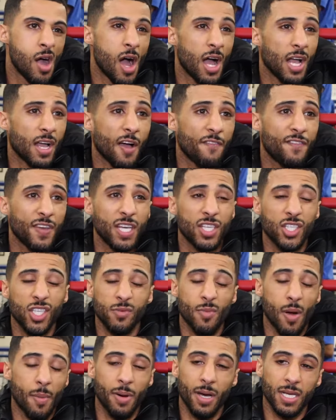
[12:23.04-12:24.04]
I, I, think it's
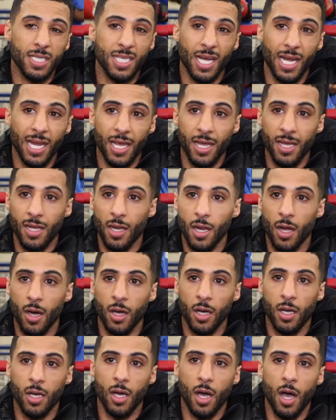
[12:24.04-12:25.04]
just my personality.
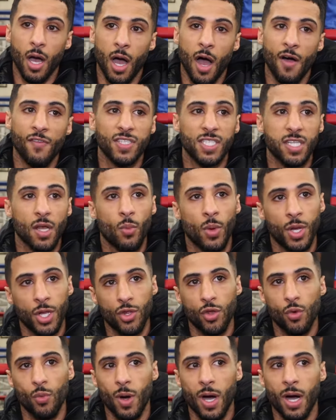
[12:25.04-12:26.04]
Like obviously I want
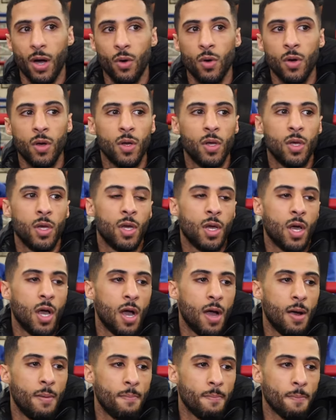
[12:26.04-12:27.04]
to do well.
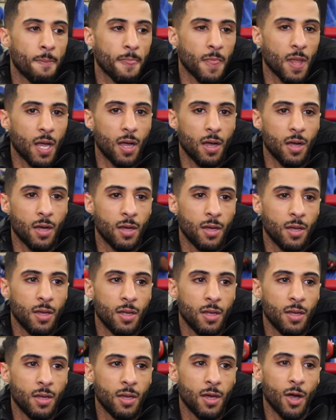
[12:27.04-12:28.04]
Um,
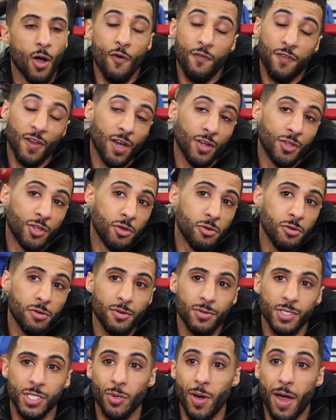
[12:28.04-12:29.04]
hopefully I do.
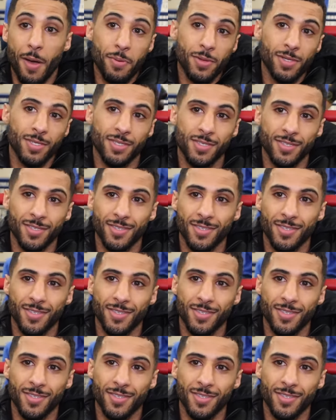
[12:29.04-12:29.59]
See what happens.